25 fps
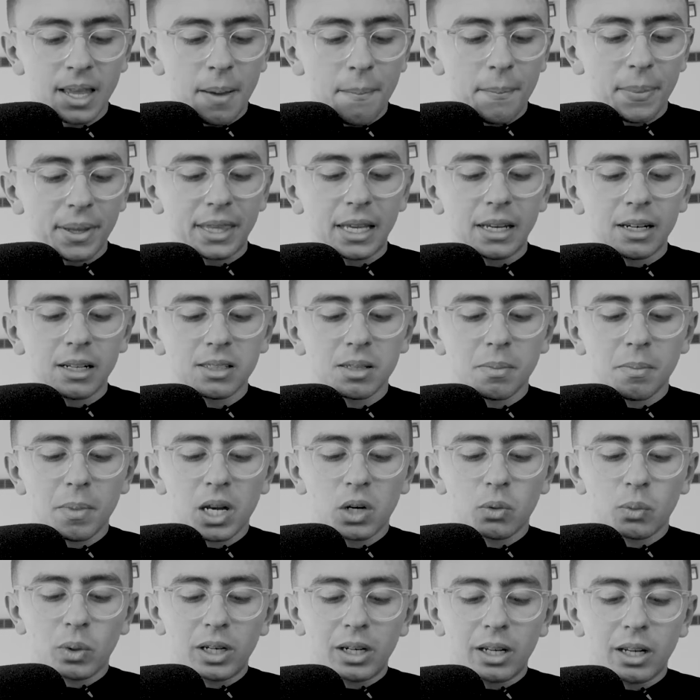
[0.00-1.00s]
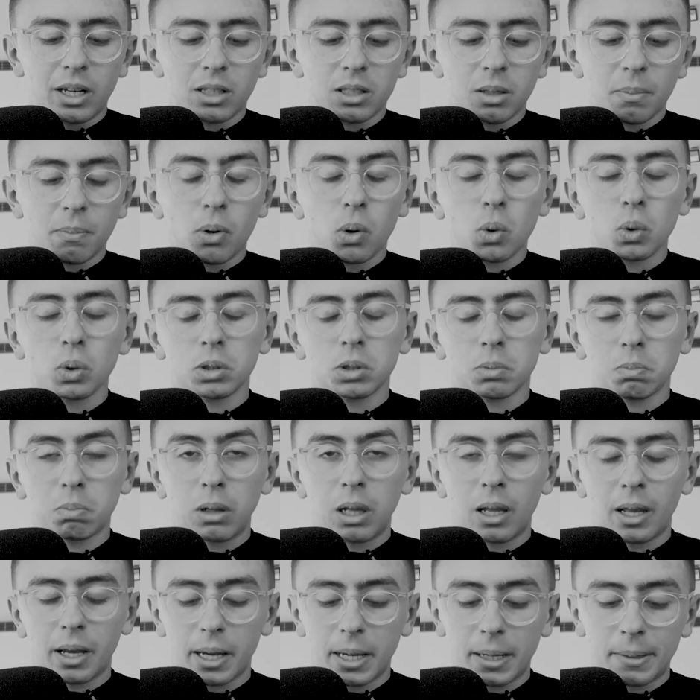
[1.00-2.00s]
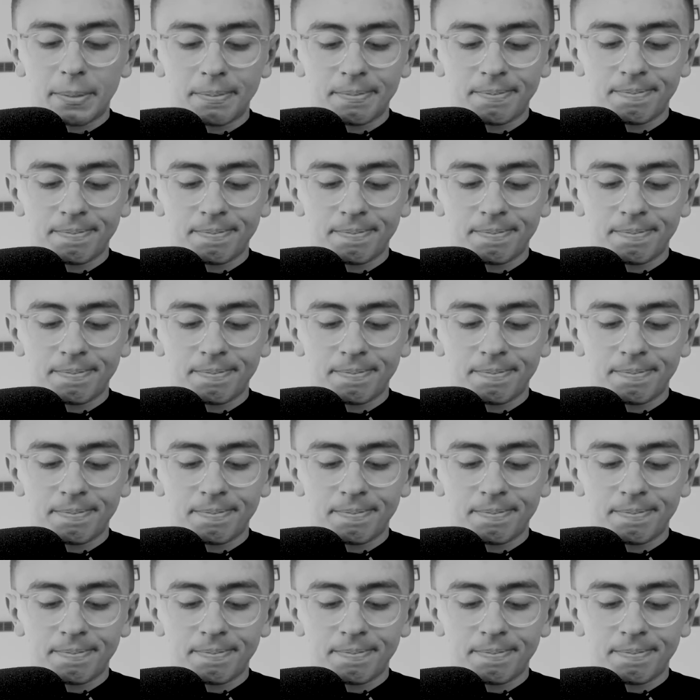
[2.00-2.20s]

but that doesn't mean we need to pause play.